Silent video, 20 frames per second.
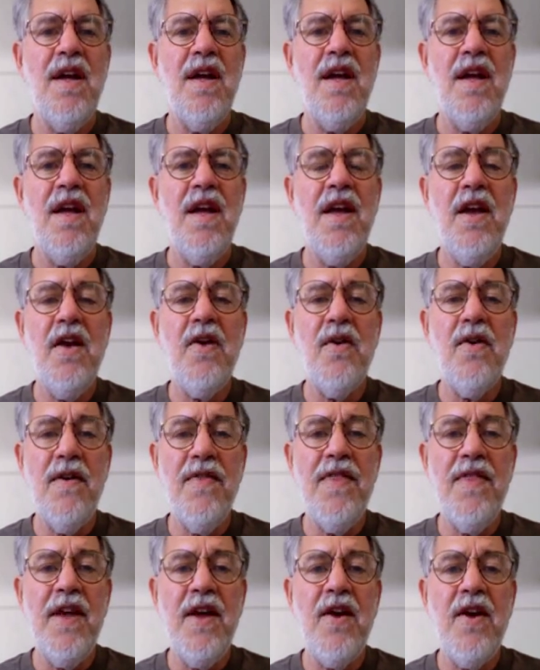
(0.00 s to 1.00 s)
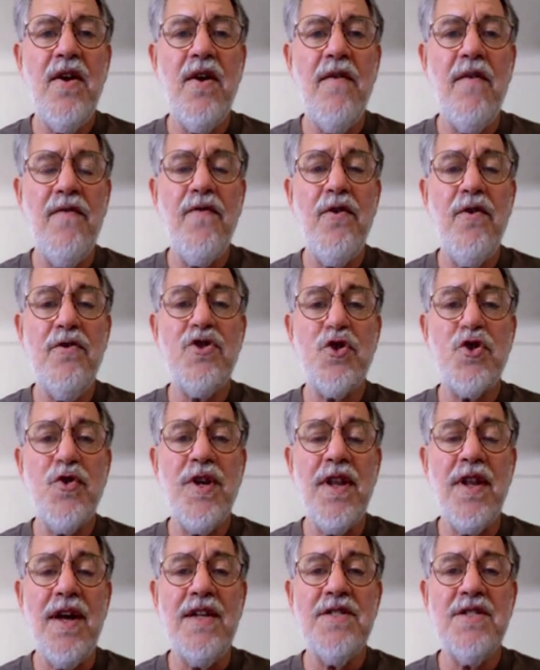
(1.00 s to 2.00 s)
Here and there, a few
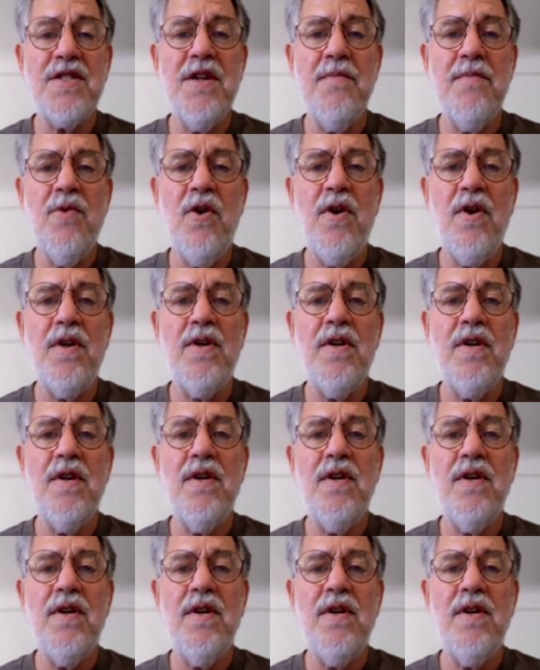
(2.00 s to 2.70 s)
streetlights come on.